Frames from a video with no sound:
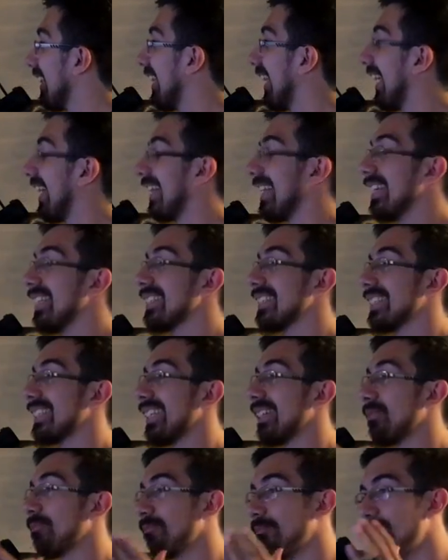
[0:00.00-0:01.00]
that
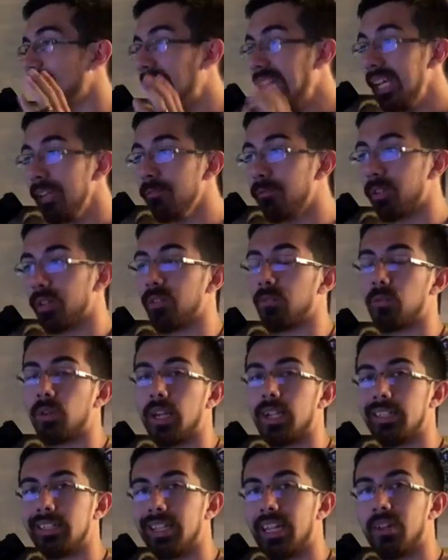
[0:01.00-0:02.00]
his favorite
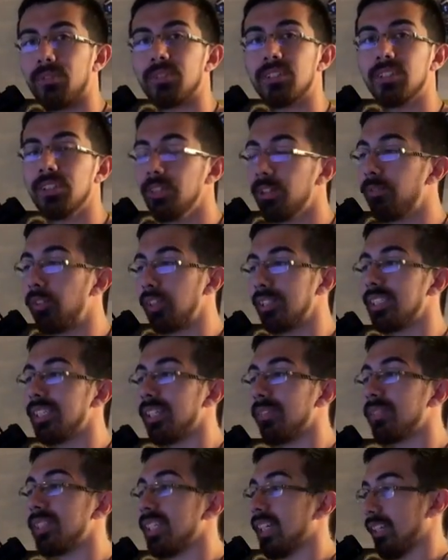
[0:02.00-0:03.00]
right now is the
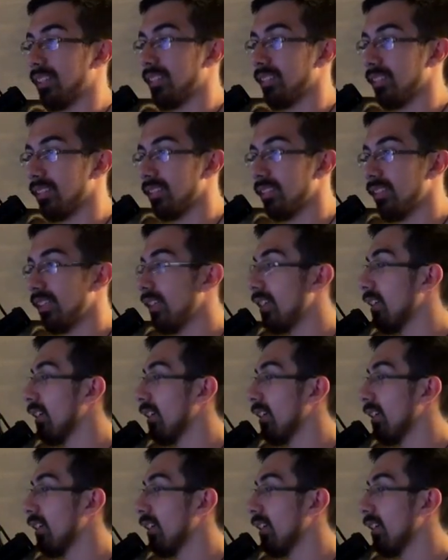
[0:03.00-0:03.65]
University of Texas.